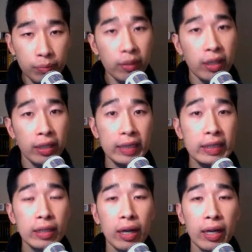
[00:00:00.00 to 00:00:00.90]
niche
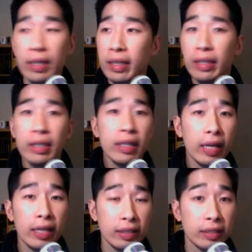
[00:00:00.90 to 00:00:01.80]
site
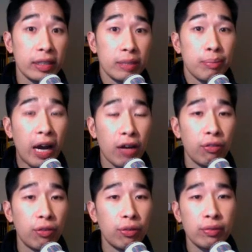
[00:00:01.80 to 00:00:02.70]
is
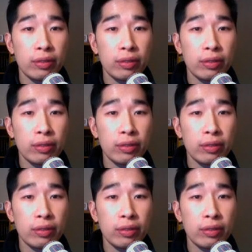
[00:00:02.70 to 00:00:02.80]
powerful.